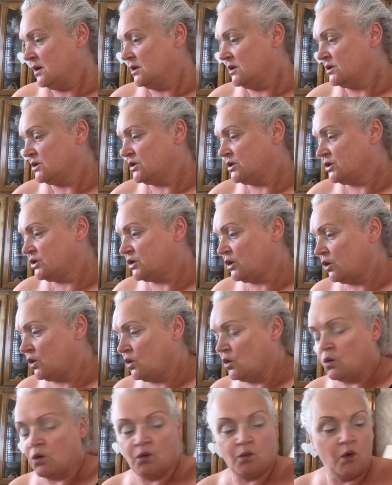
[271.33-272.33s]

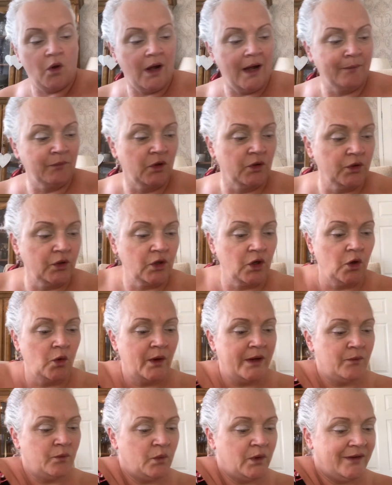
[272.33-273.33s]
So what I'm going to go
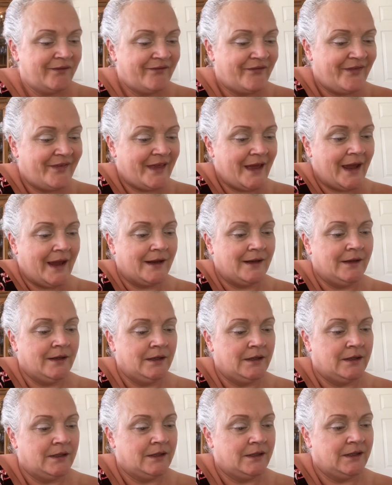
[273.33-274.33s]
in with
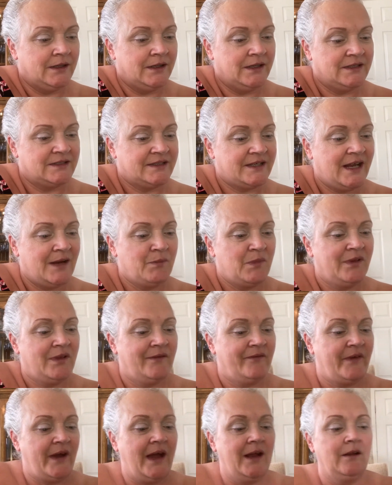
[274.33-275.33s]
then, and it's same with the
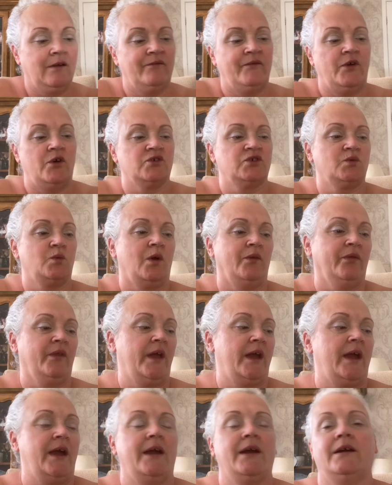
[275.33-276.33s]
Violet Voss one
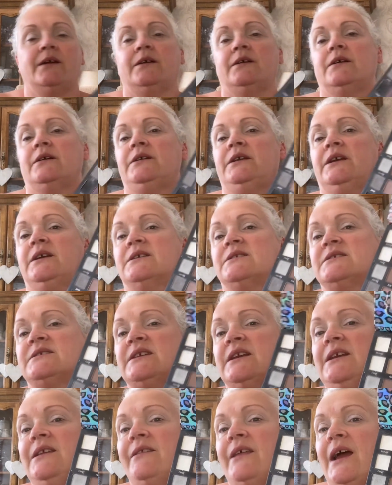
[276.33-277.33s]
there, you can
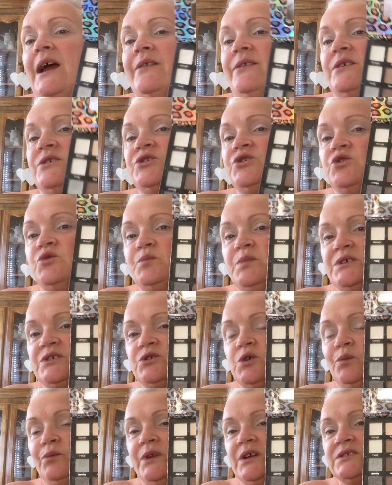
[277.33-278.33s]
see there should be
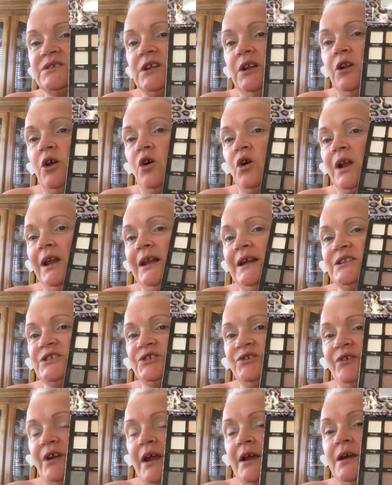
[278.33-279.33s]
some that's a lot
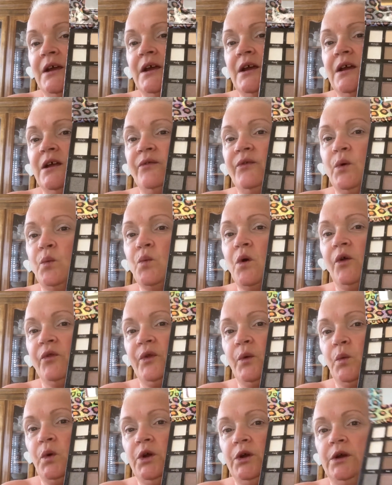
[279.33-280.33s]
glittery than what
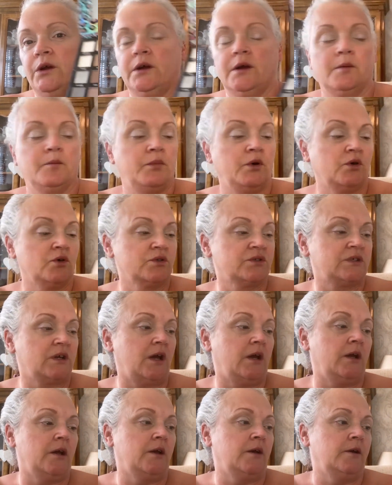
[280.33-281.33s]
they were, but
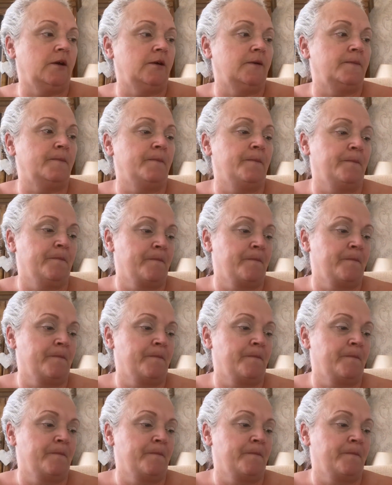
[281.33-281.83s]
I